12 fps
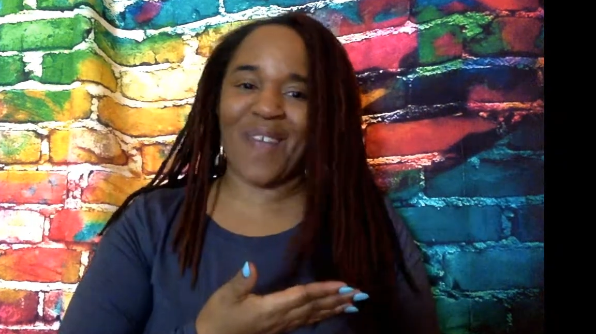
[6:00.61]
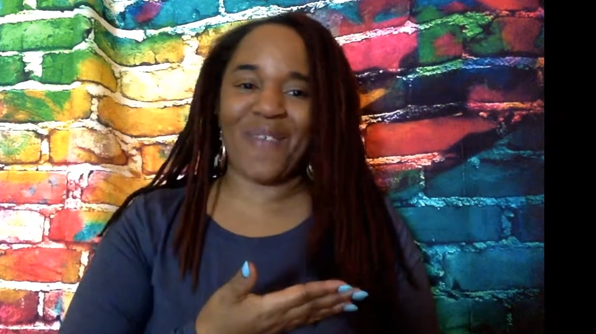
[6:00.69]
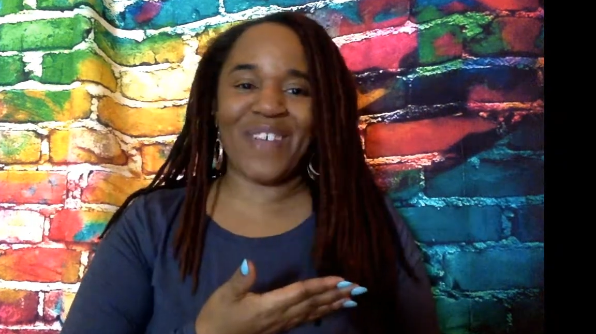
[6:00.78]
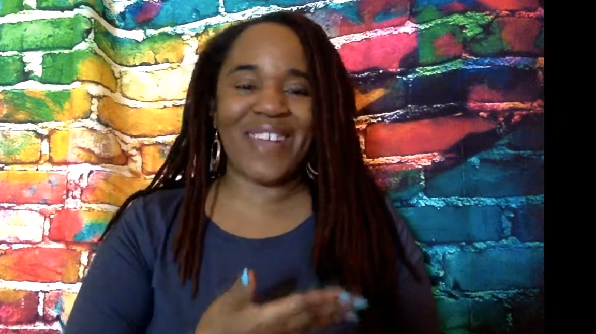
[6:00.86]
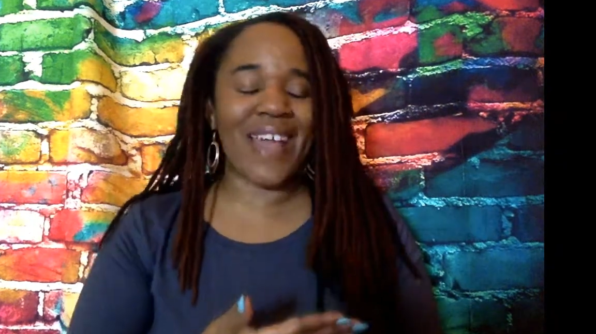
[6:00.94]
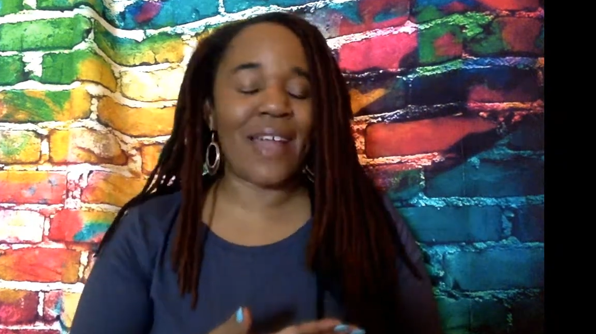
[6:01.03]

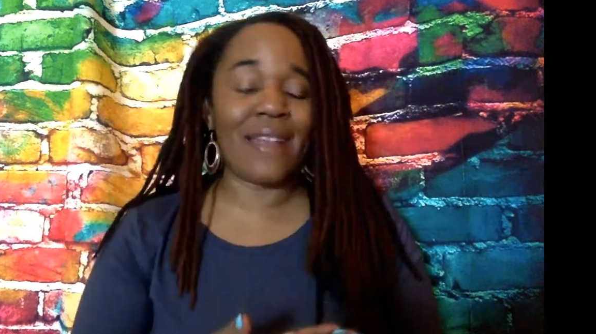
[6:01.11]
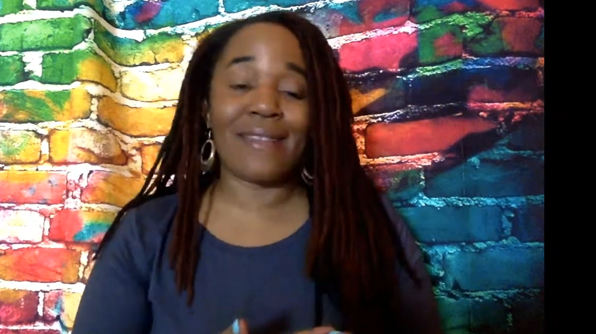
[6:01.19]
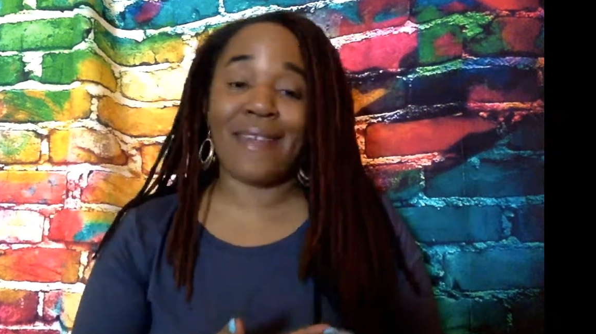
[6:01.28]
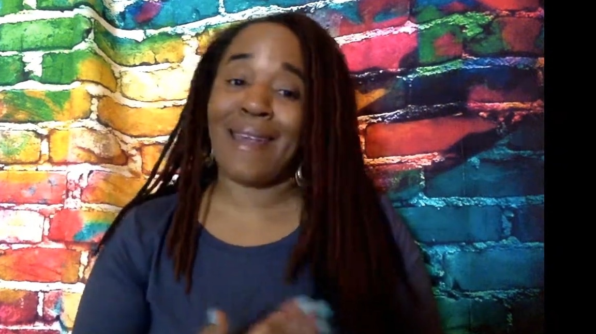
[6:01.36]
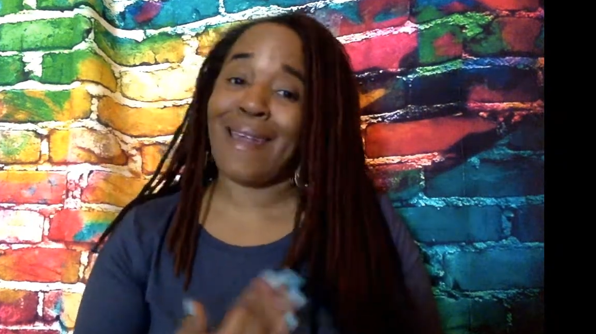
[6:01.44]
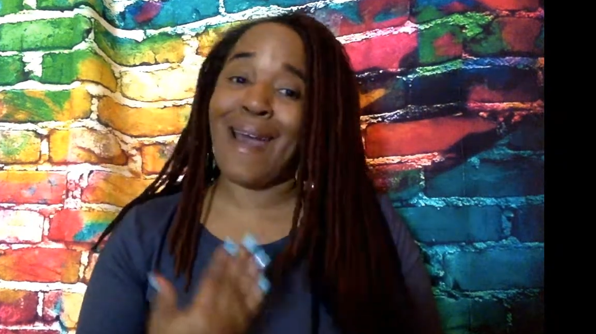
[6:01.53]
every day and
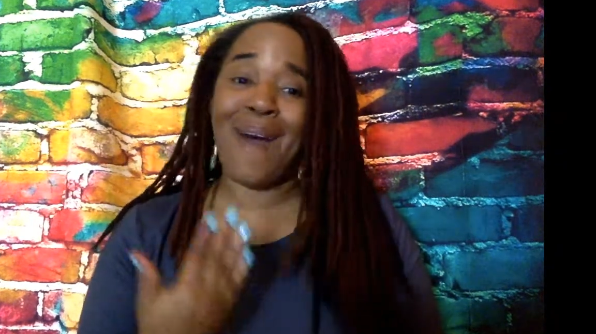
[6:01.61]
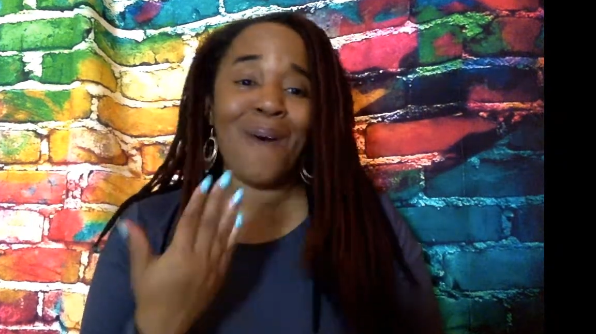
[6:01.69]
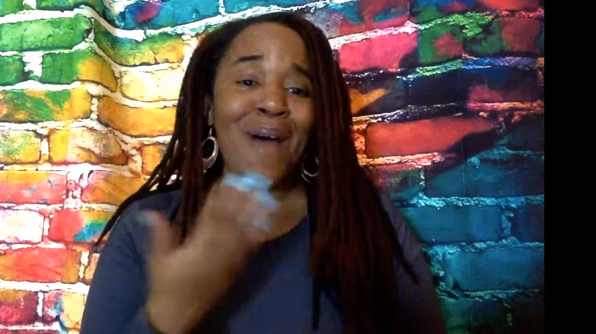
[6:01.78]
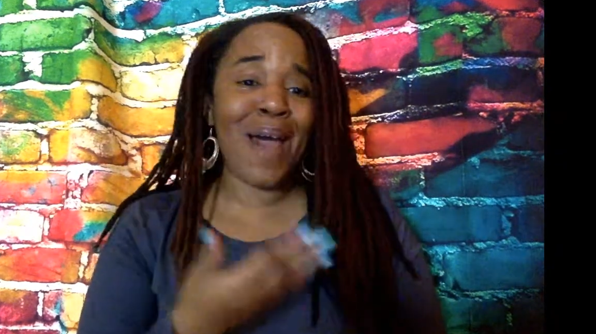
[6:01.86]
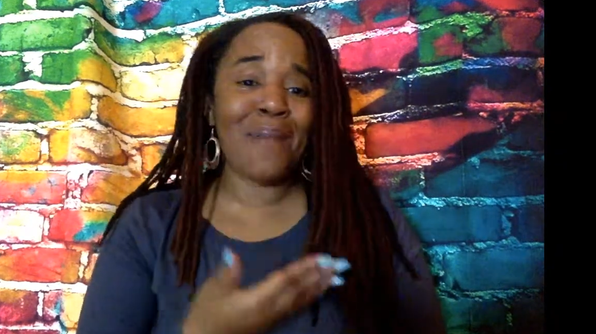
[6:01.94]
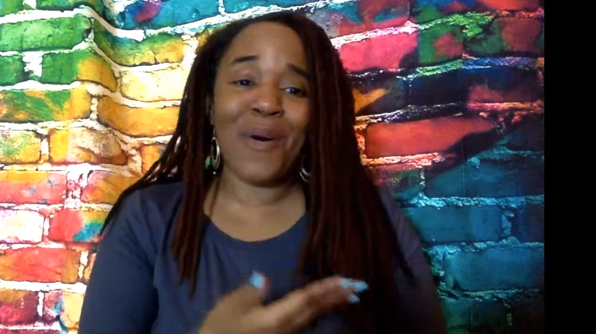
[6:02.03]
saying,
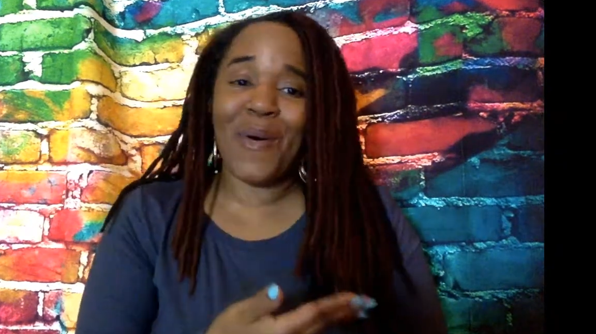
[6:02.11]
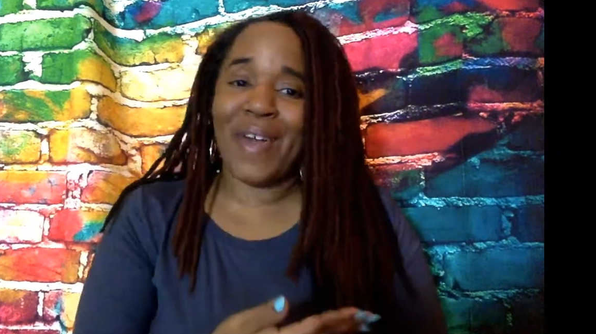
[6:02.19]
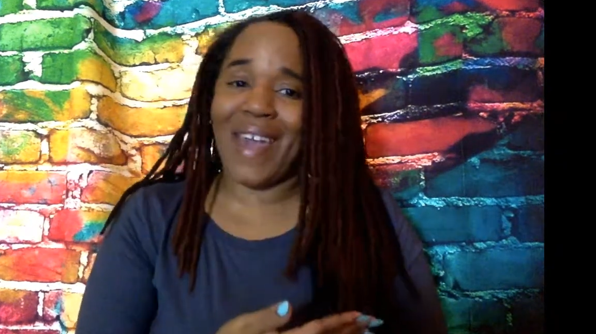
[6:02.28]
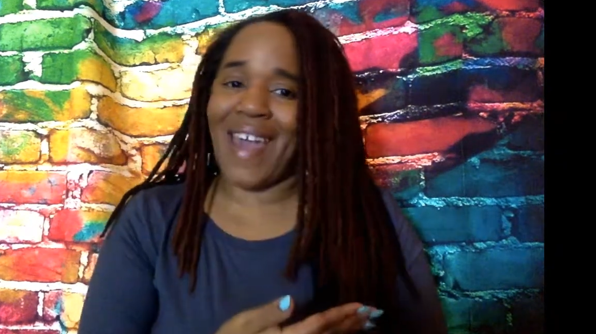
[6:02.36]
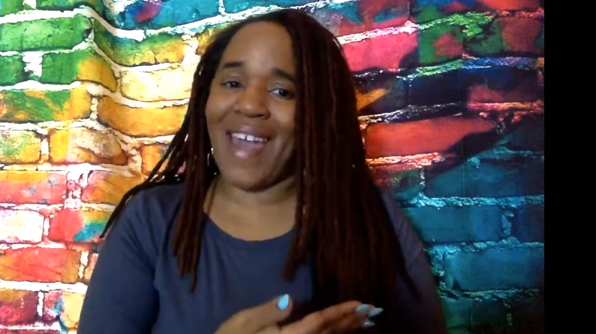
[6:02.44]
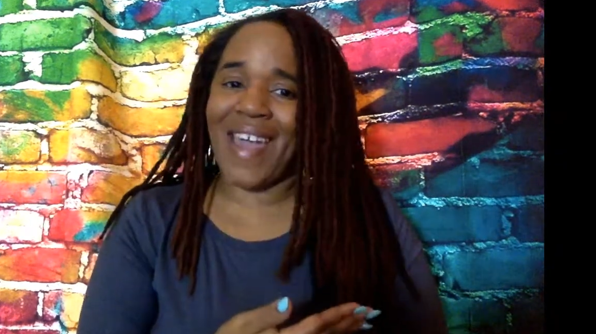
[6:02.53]
oh, I'm
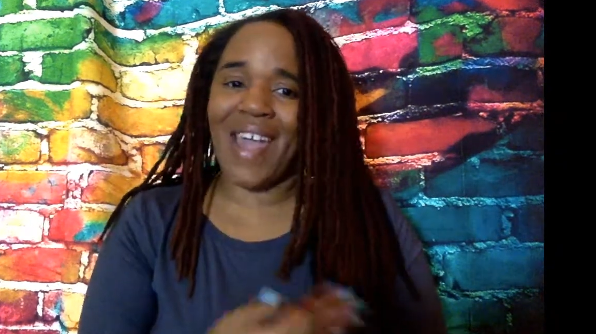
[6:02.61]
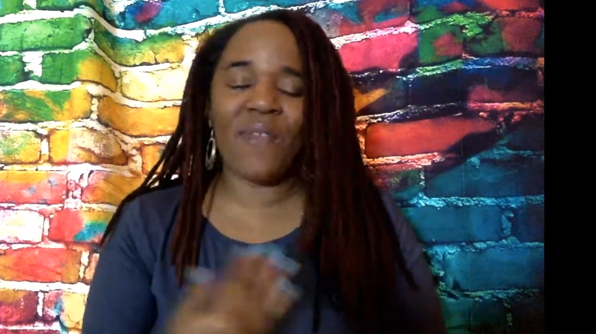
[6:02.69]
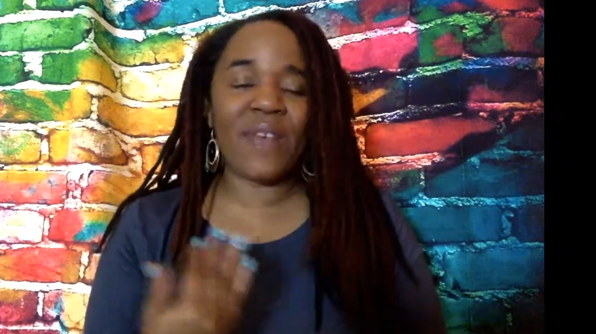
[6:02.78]
okay,